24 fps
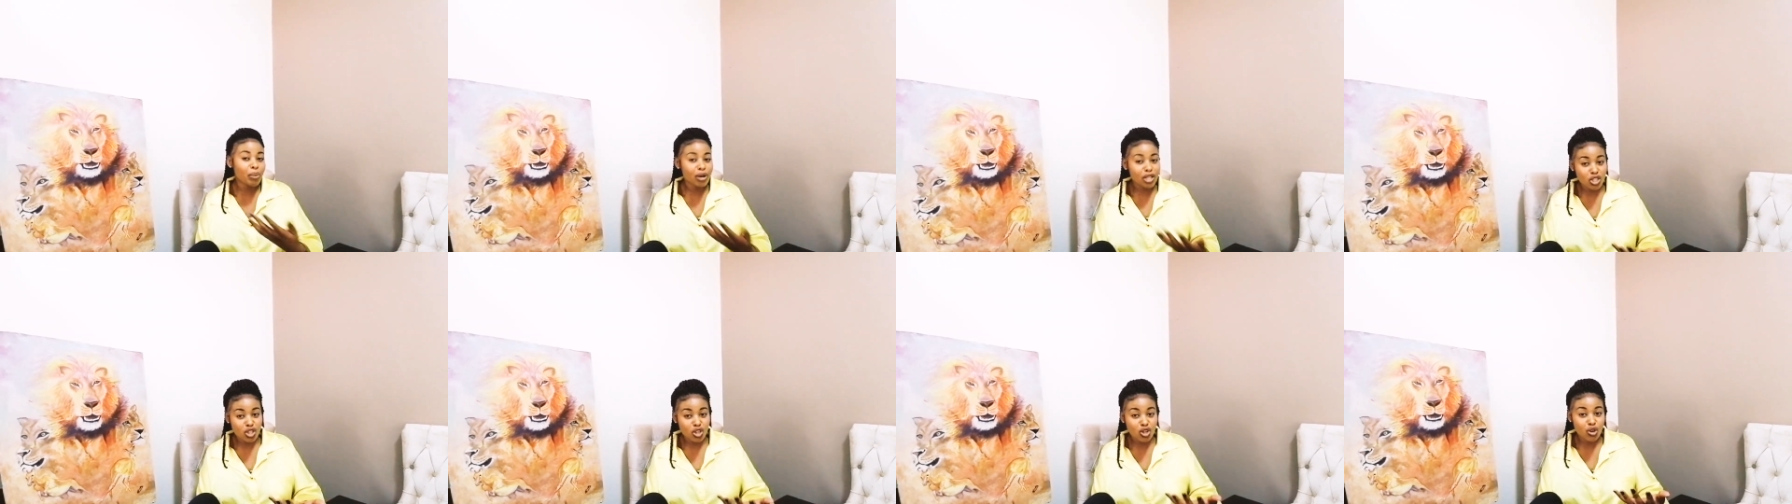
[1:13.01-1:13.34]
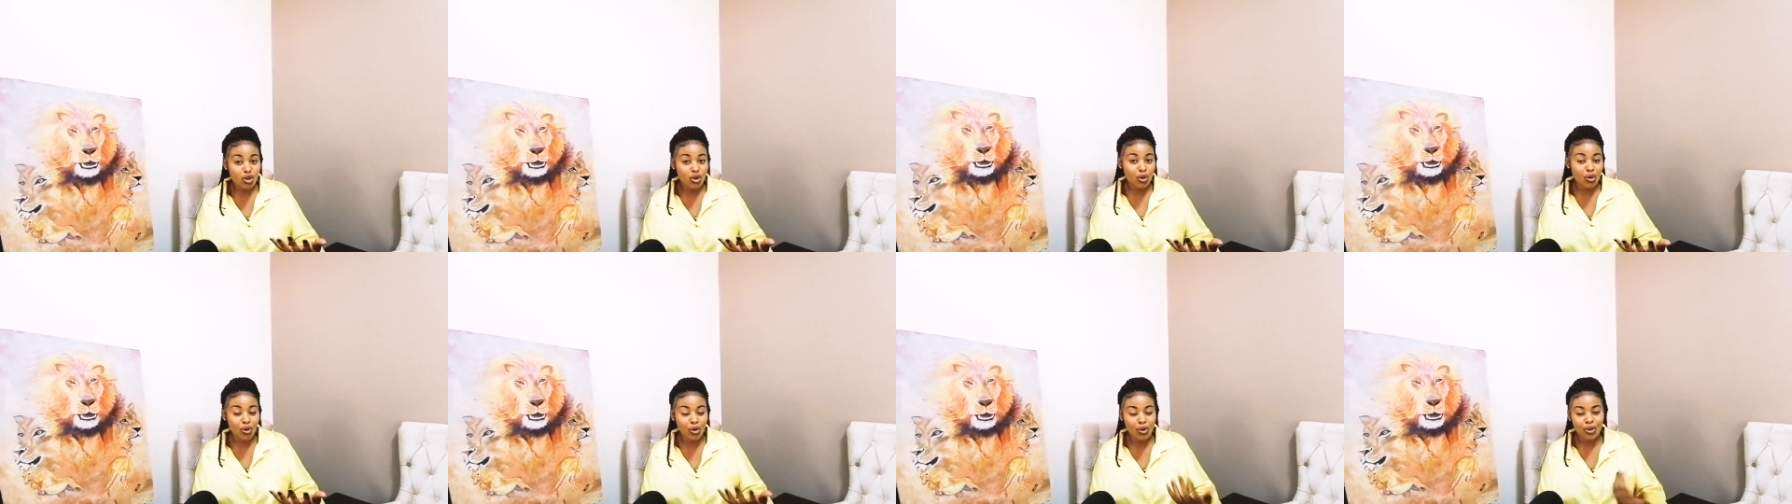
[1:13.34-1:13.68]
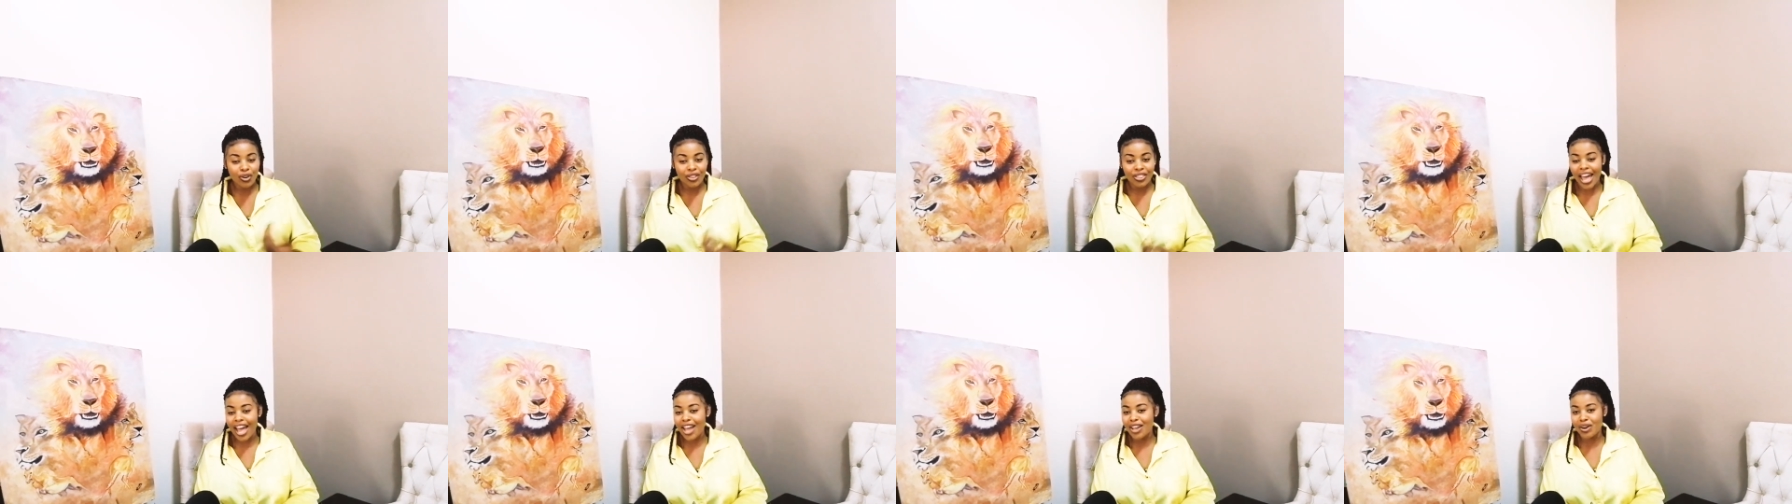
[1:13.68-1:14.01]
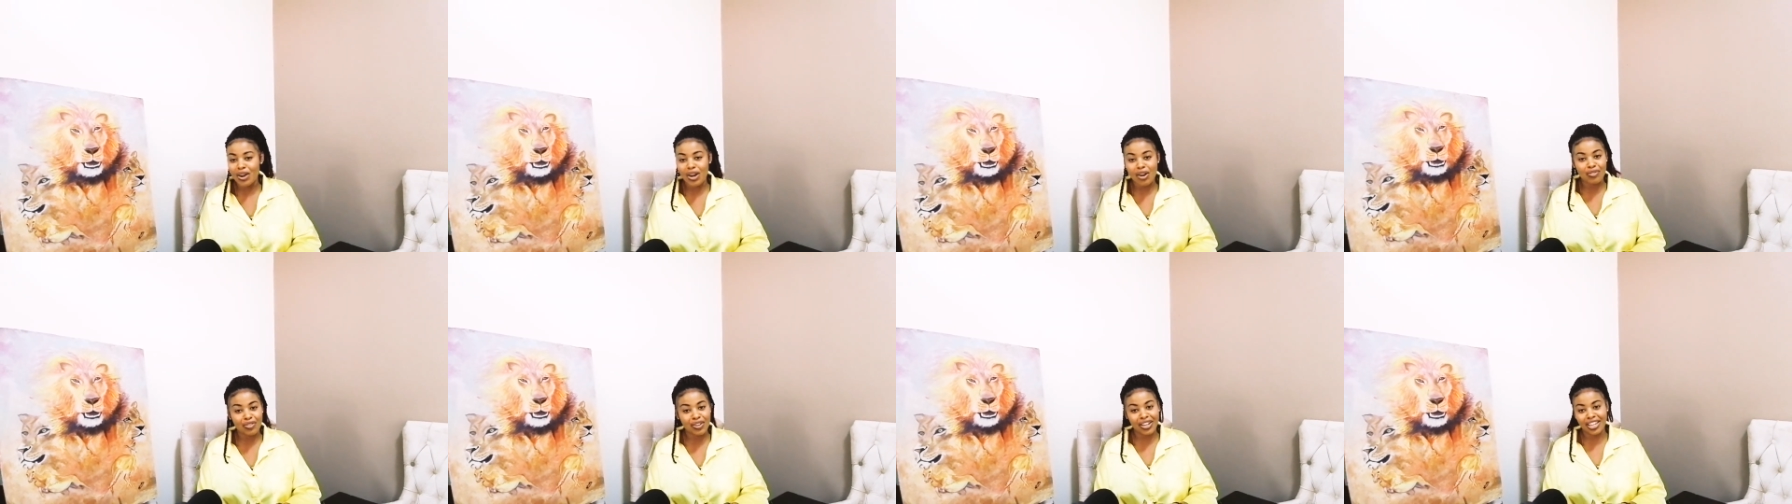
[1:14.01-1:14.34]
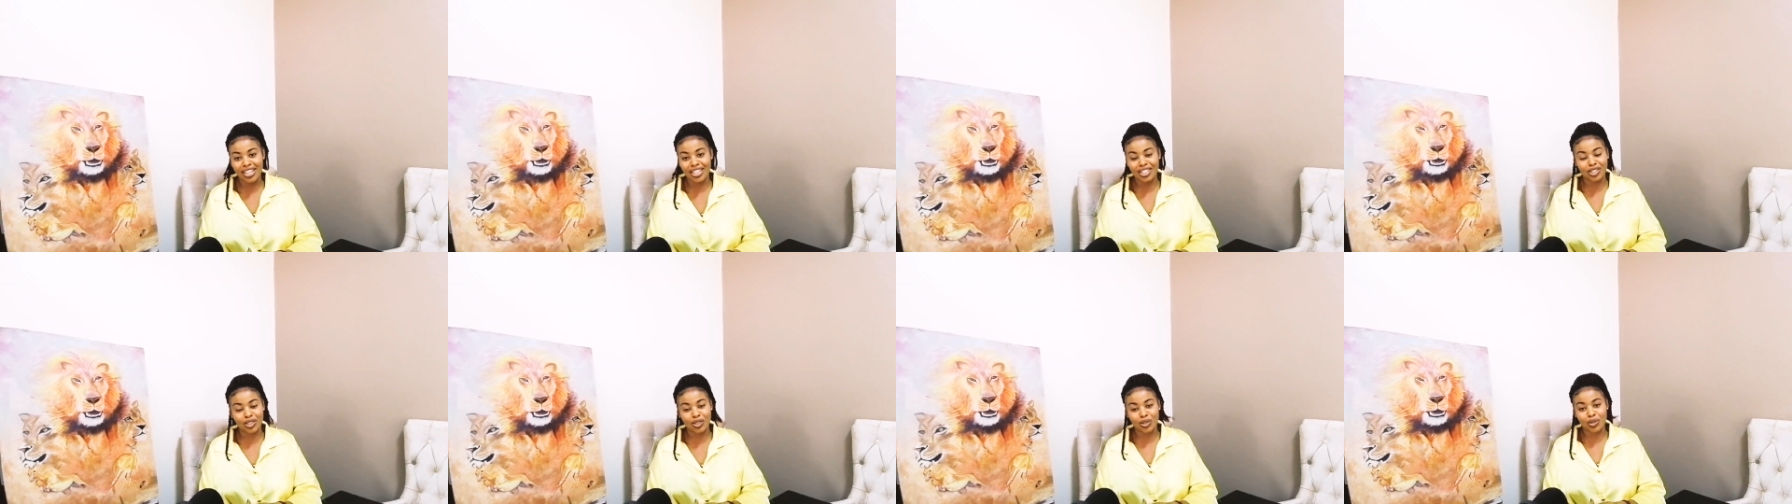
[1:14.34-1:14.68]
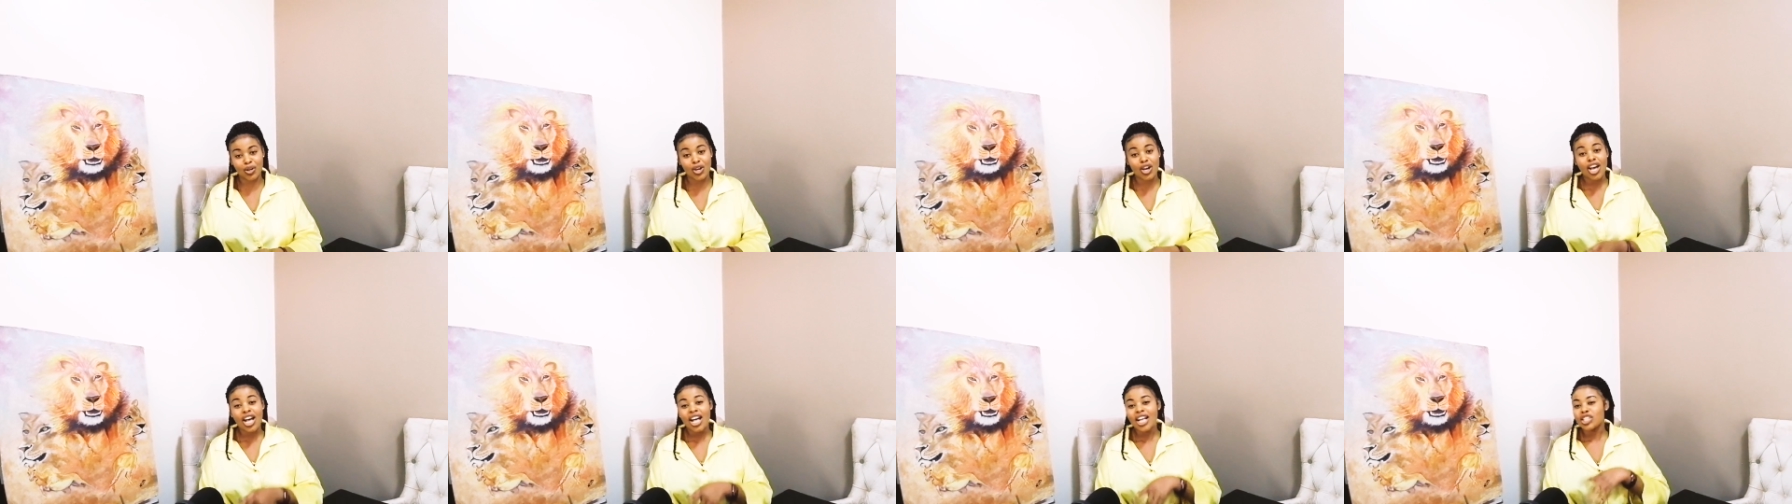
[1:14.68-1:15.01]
personal growth I don't have any issue